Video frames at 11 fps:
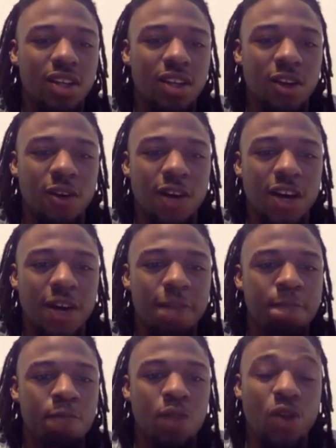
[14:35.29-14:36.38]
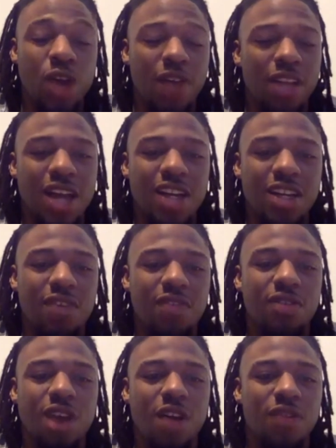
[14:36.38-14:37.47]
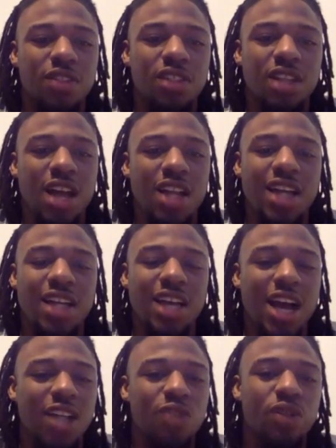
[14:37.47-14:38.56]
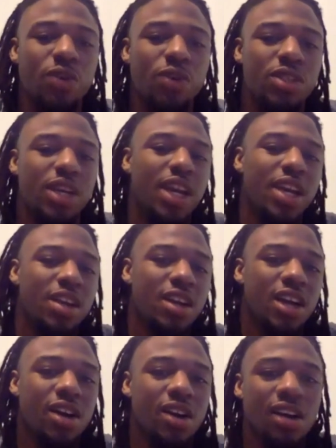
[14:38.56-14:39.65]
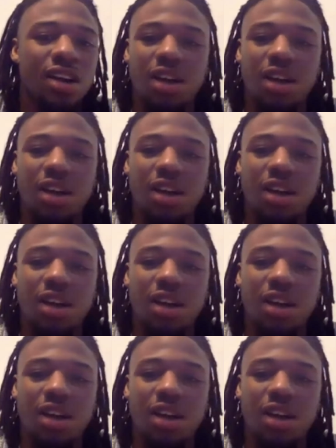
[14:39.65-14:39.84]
You know, uh, we have a lot of depth in the offensive line. A lot of guys we can rotate in and out.